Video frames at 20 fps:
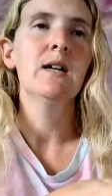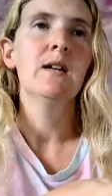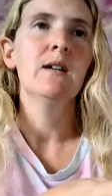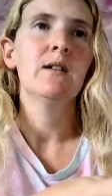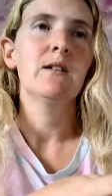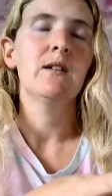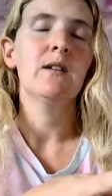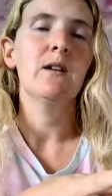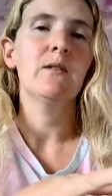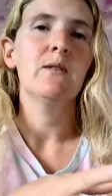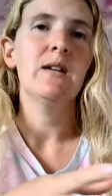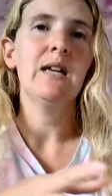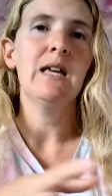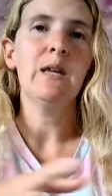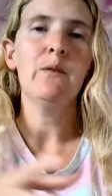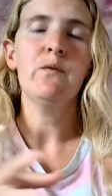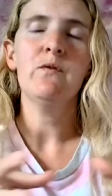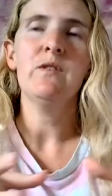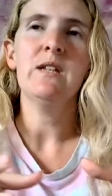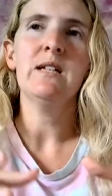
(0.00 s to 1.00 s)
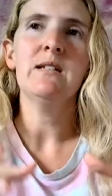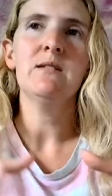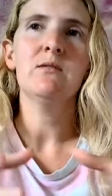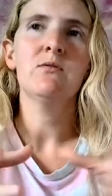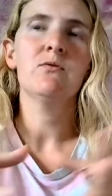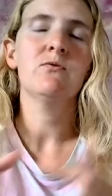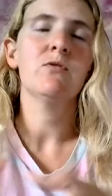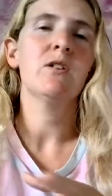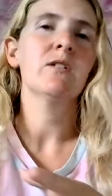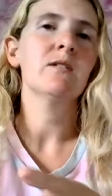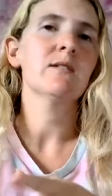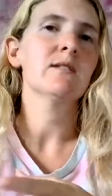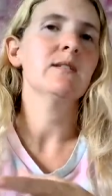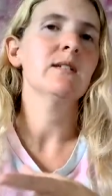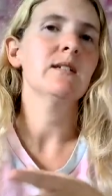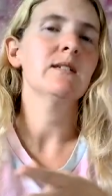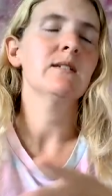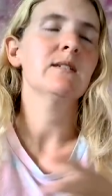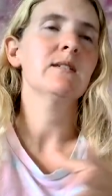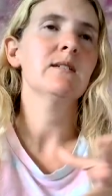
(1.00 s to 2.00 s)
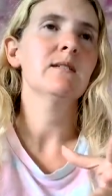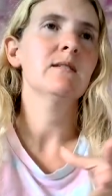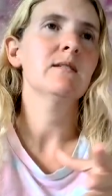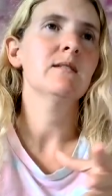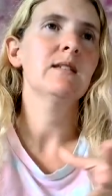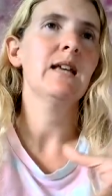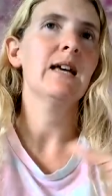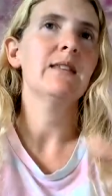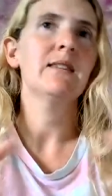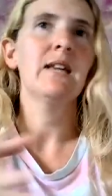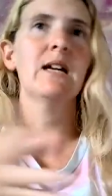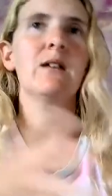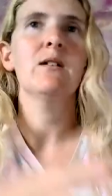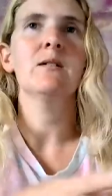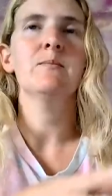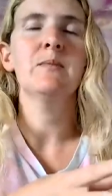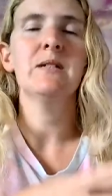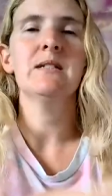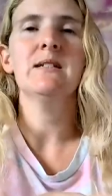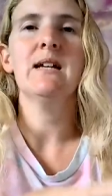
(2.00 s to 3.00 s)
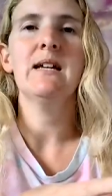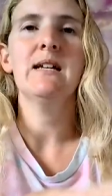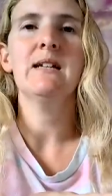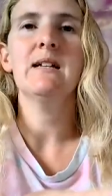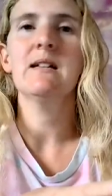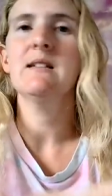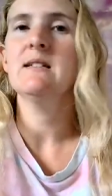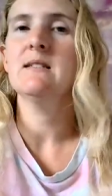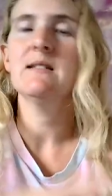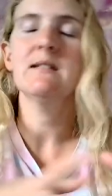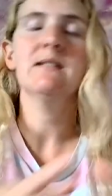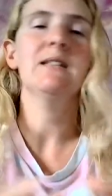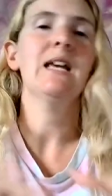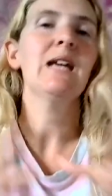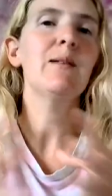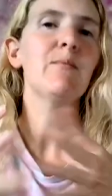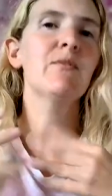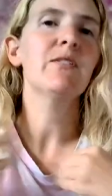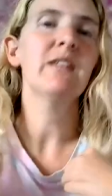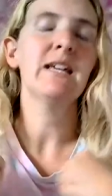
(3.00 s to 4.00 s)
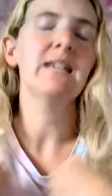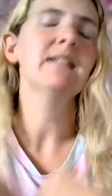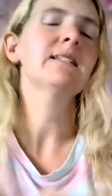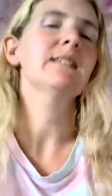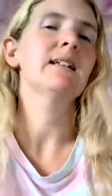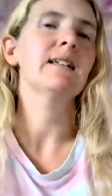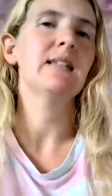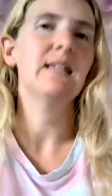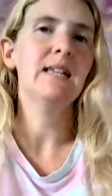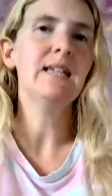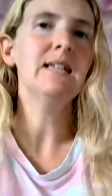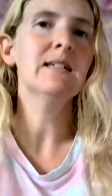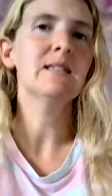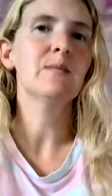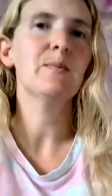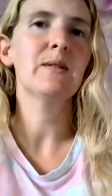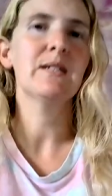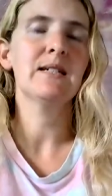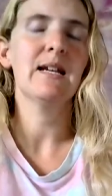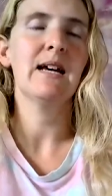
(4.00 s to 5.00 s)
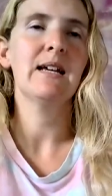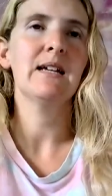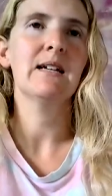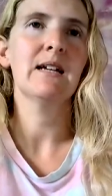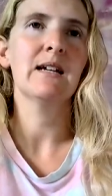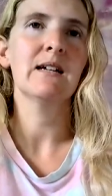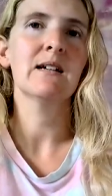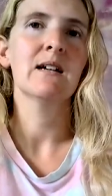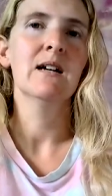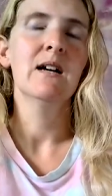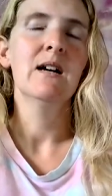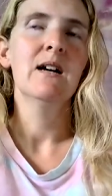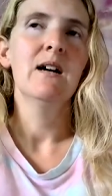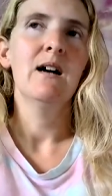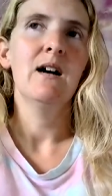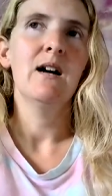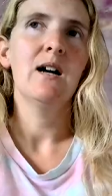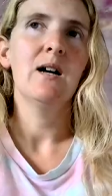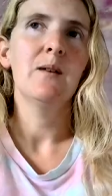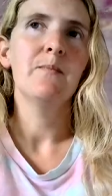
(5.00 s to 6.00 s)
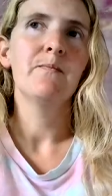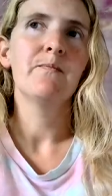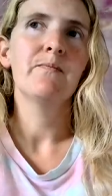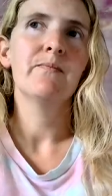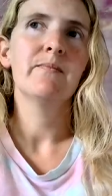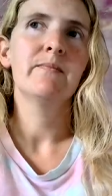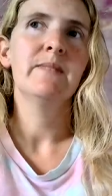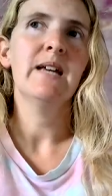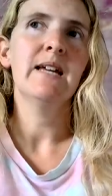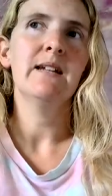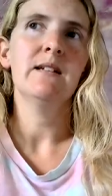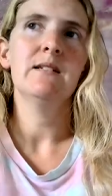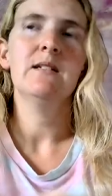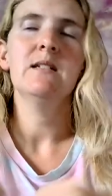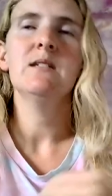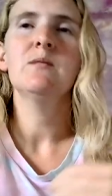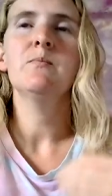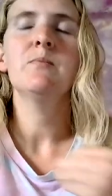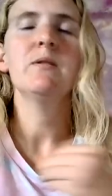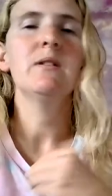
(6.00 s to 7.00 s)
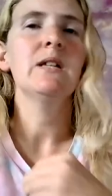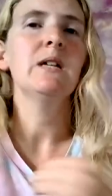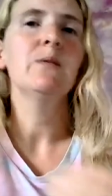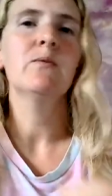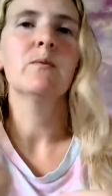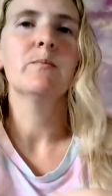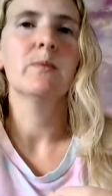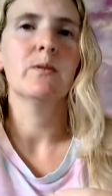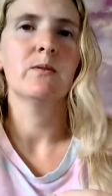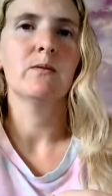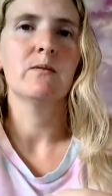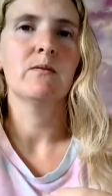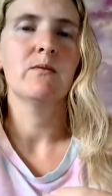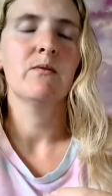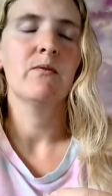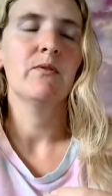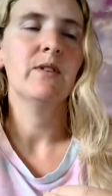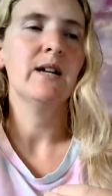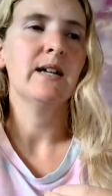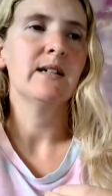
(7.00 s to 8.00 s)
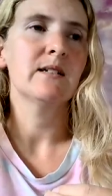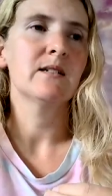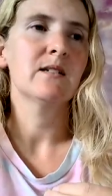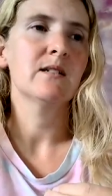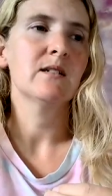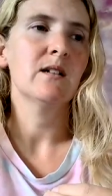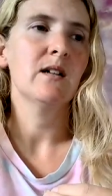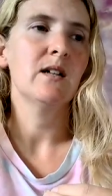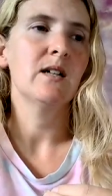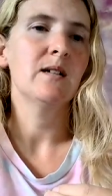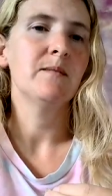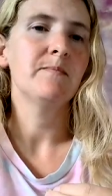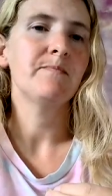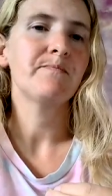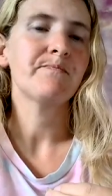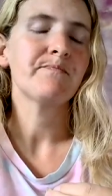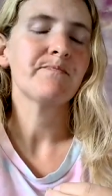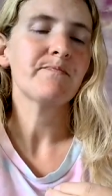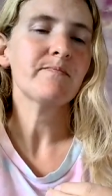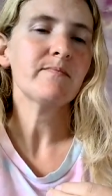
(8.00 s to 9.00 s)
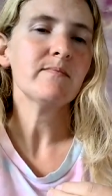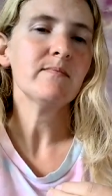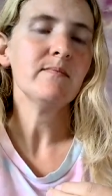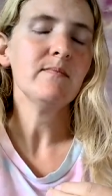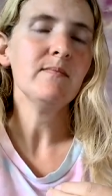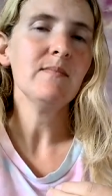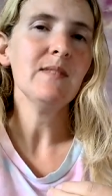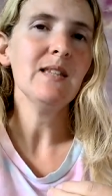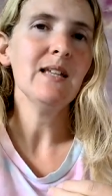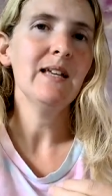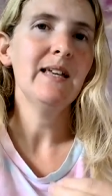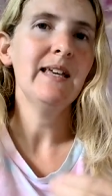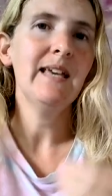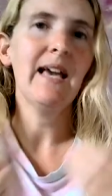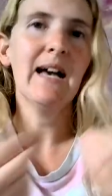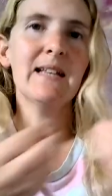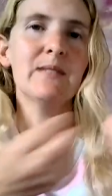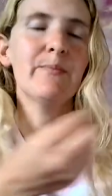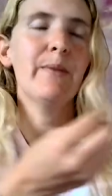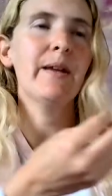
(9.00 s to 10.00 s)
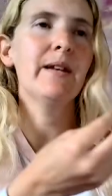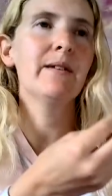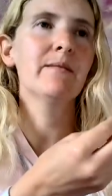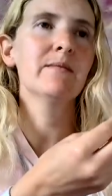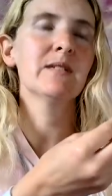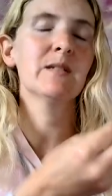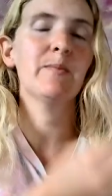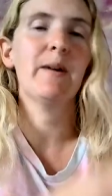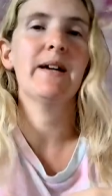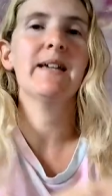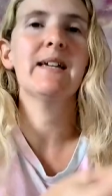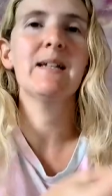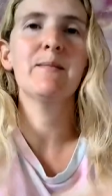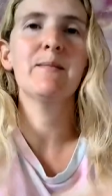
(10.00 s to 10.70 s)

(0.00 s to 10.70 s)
You know, if these drugs that that they are being taken is the same things that he has been taking, um, then it is believable that um, he has been spiking